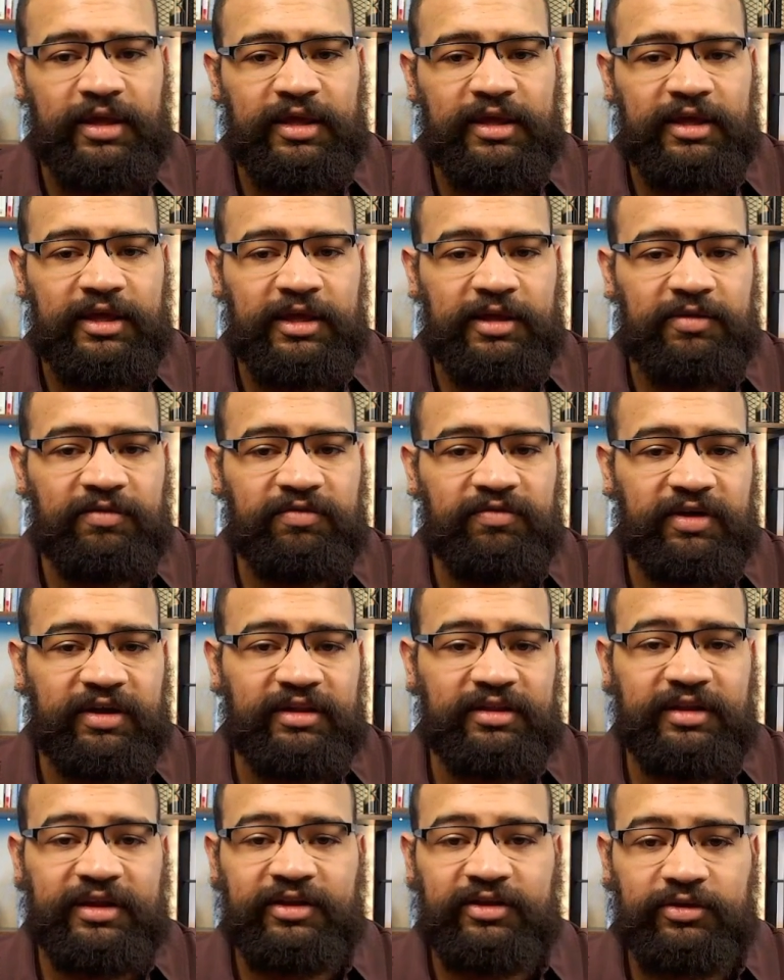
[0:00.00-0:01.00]
If a
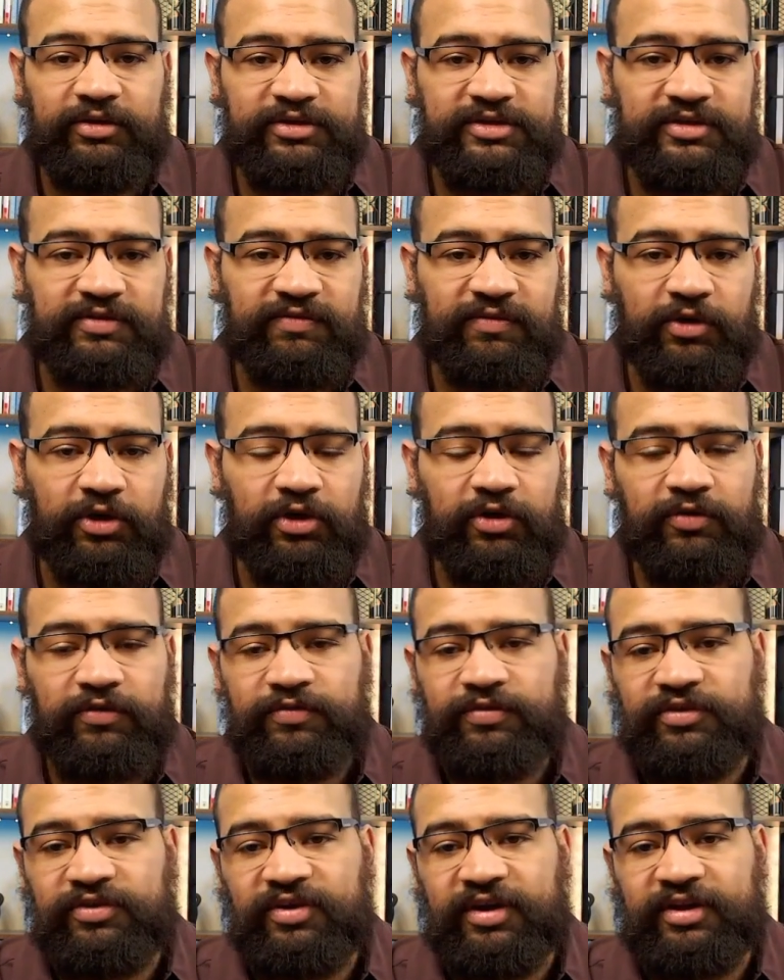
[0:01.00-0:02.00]
lender is
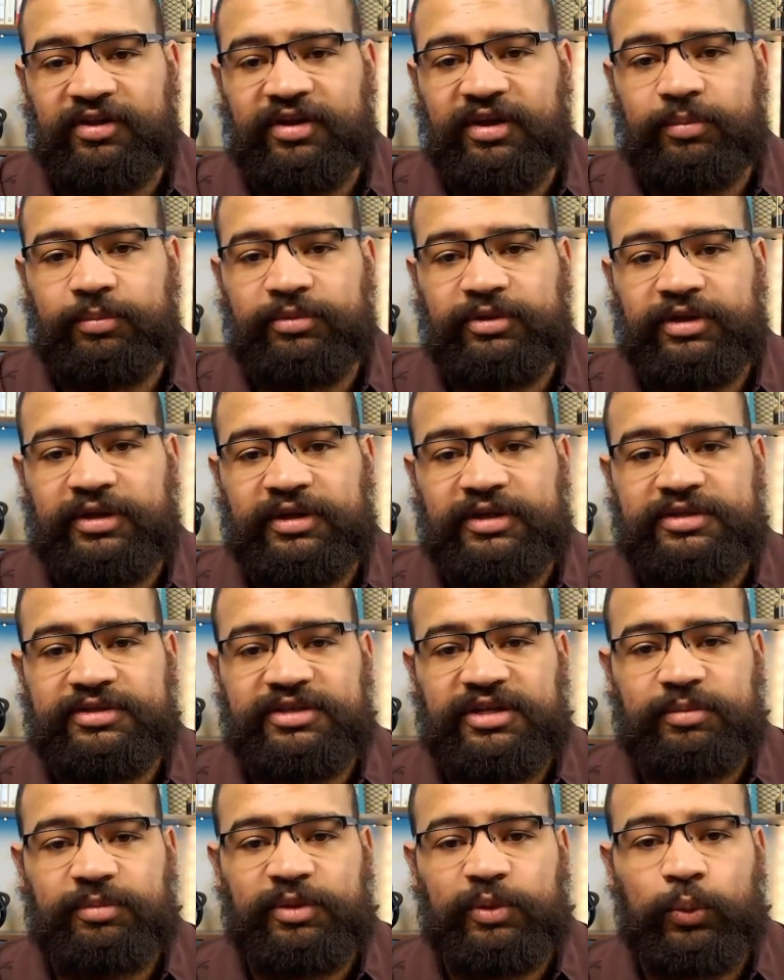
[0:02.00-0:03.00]
involved, the title company is
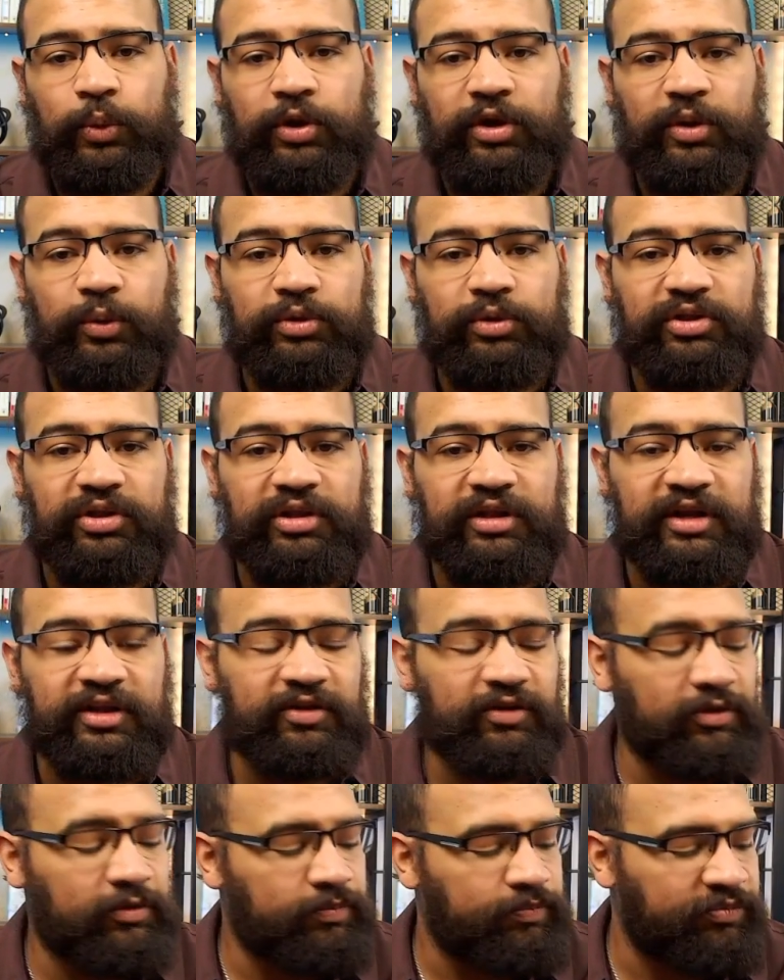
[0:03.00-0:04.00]
going to be working with the
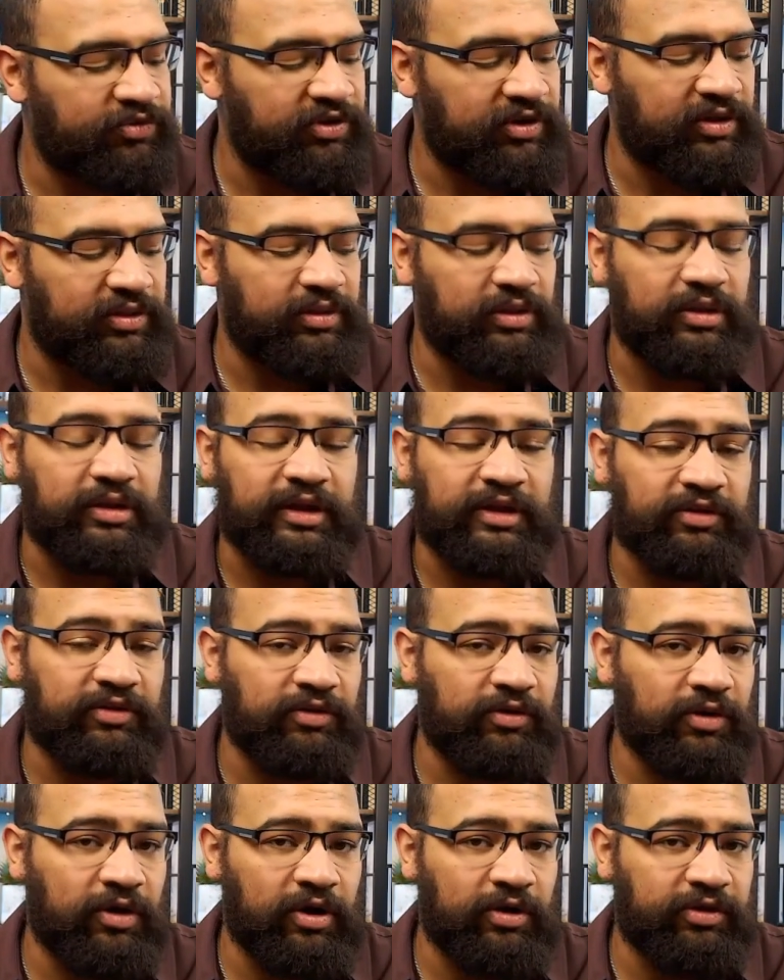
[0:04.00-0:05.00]
lender to get the
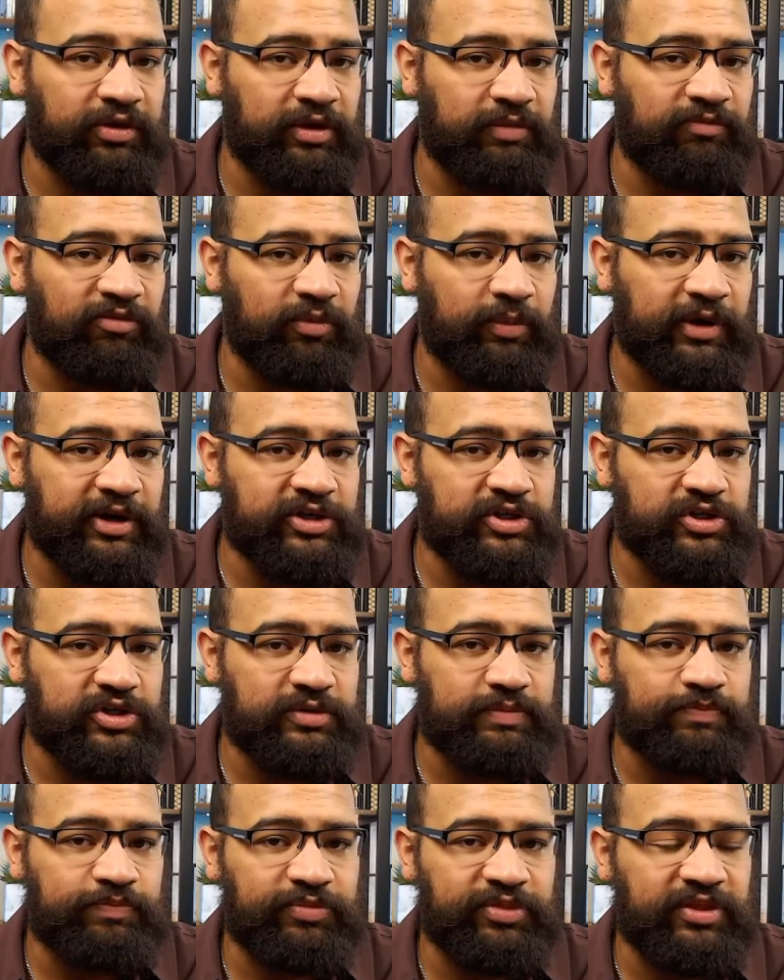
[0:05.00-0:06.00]
lender all the
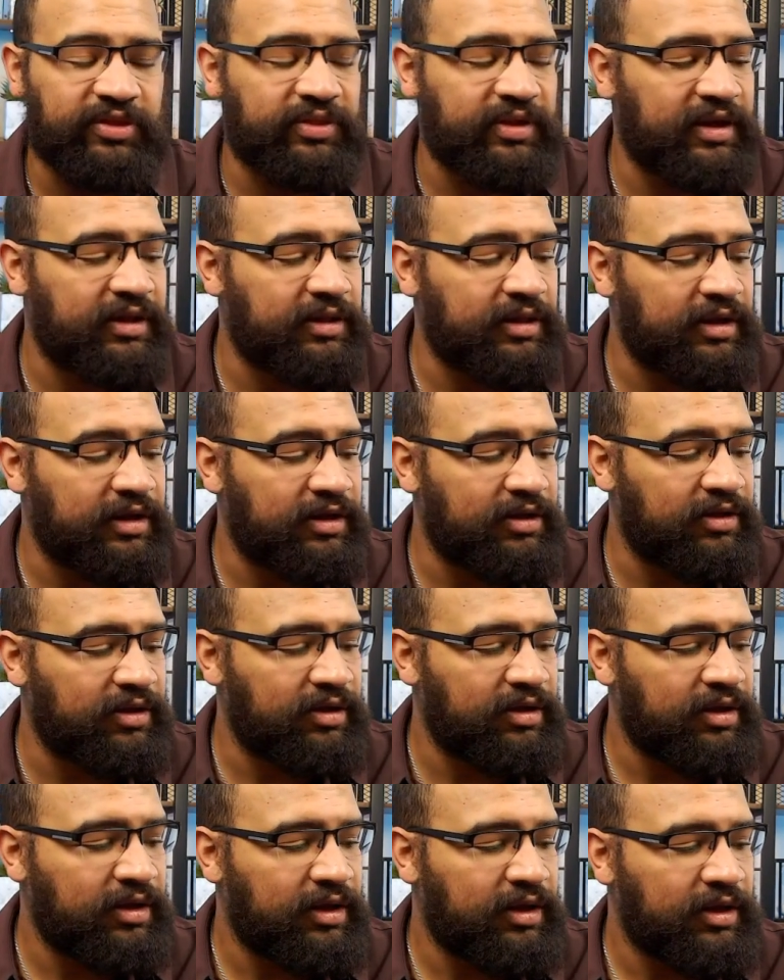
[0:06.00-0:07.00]
information that they need.
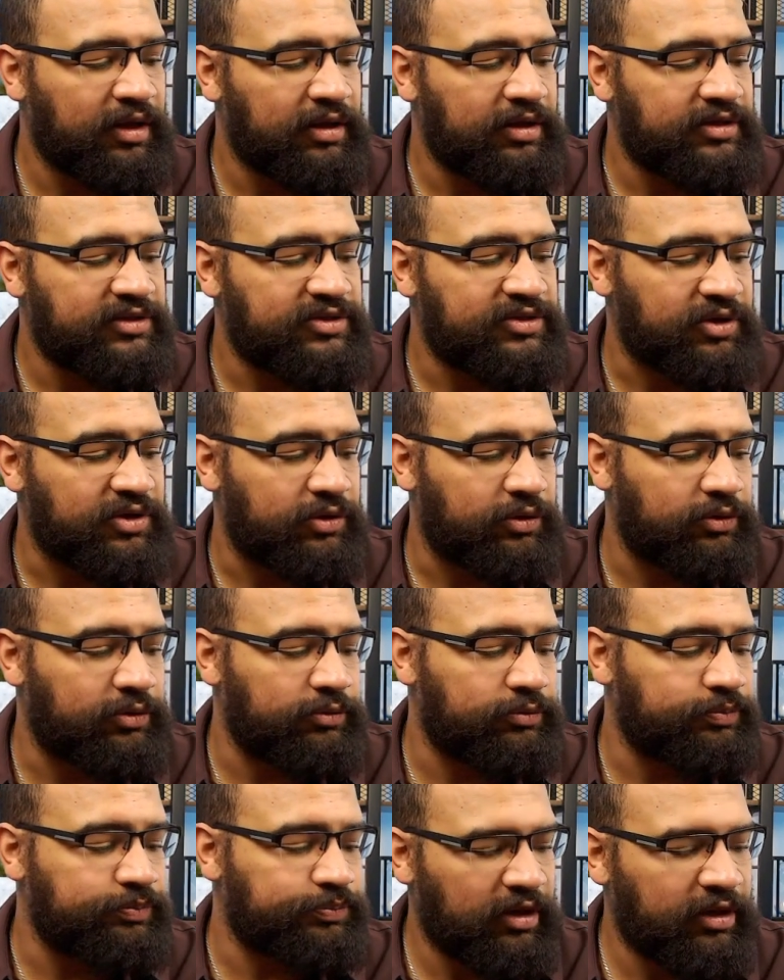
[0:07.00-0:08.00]
So,
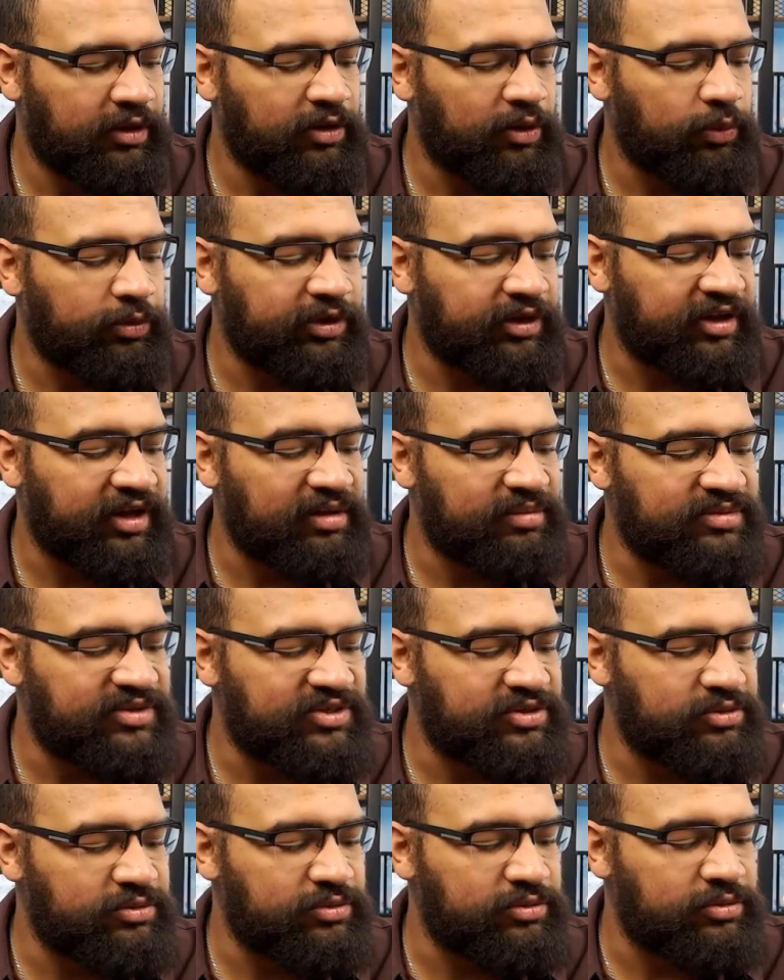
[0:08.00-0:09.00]
you know, when it comes
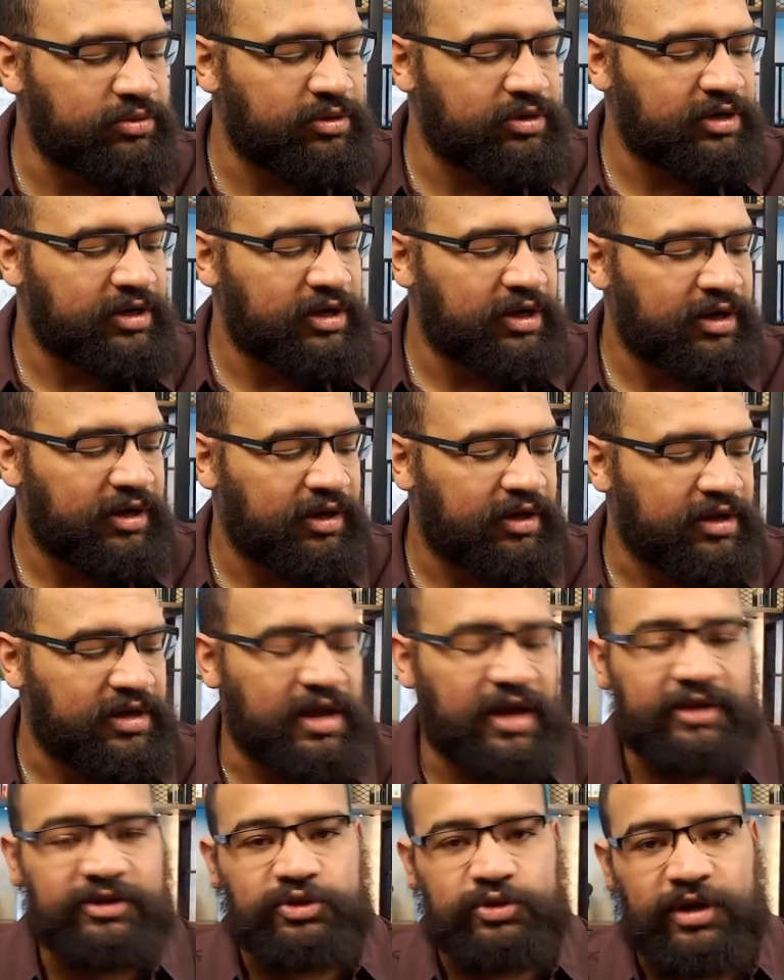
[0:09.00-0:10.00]
to
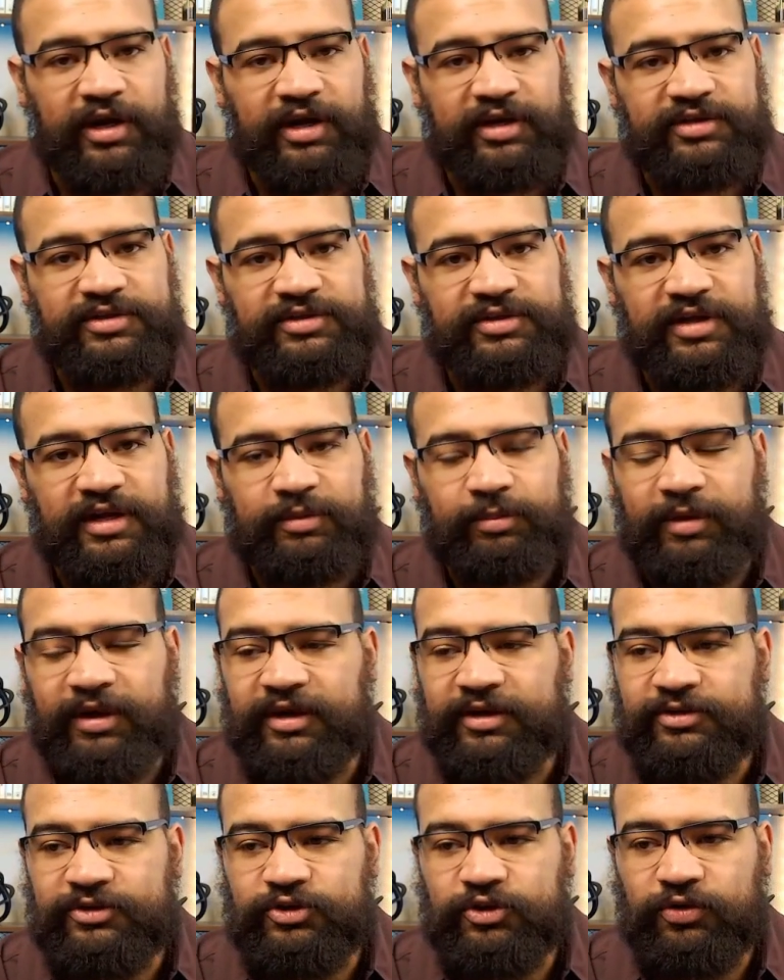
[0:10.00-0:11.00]
contracts and
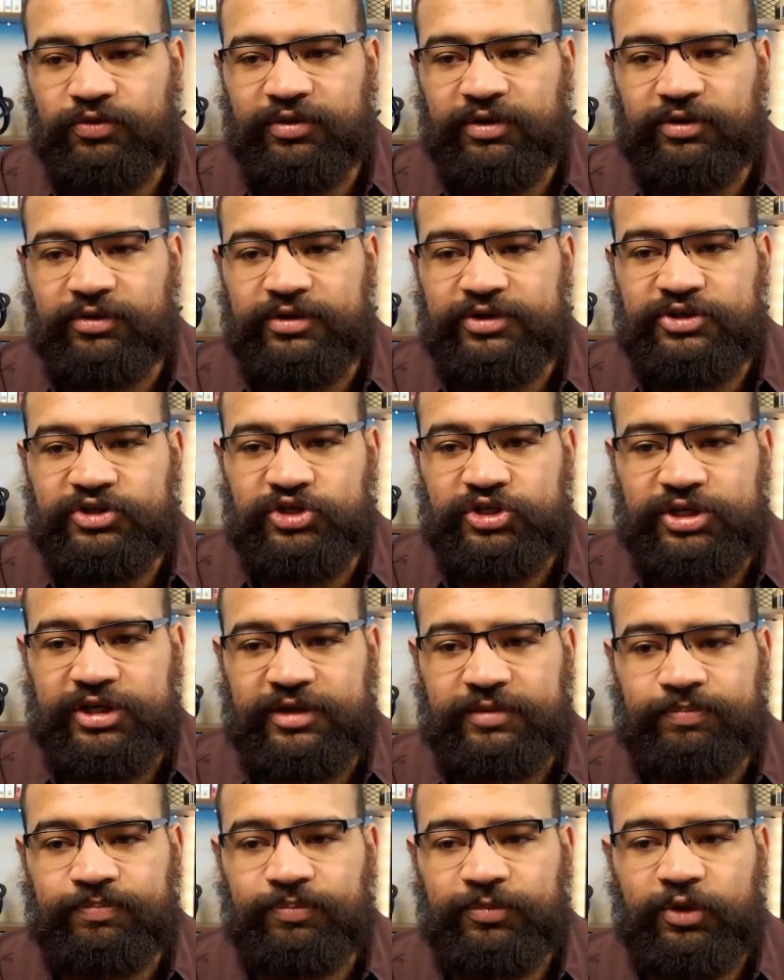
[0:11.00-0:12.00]
making sure they're
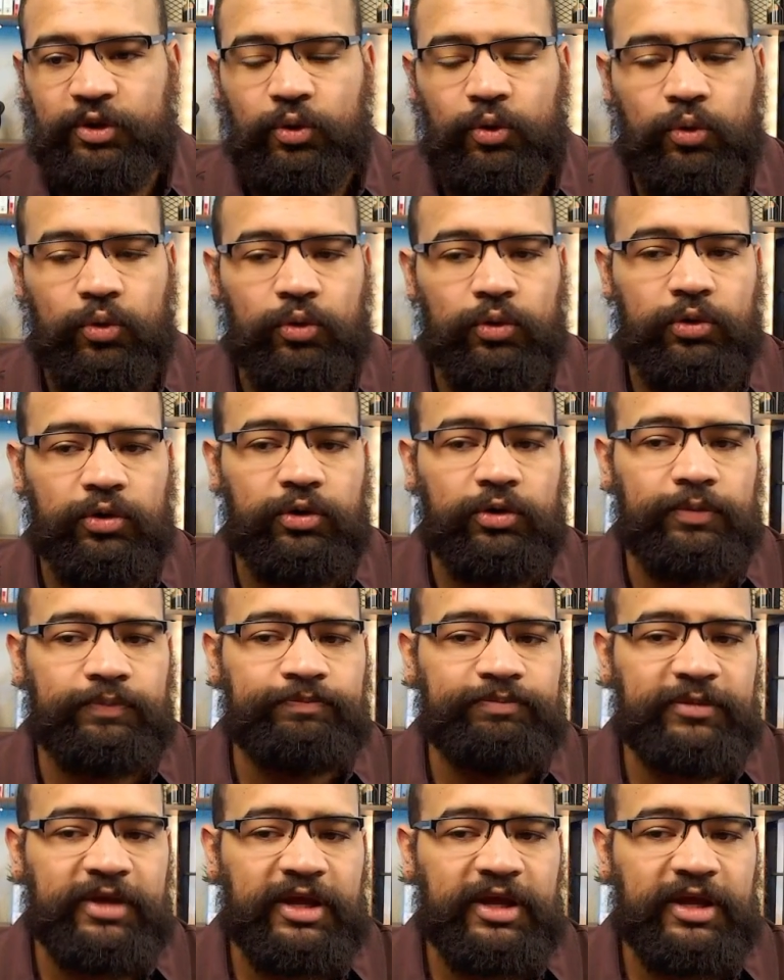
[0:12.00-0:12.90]
legit or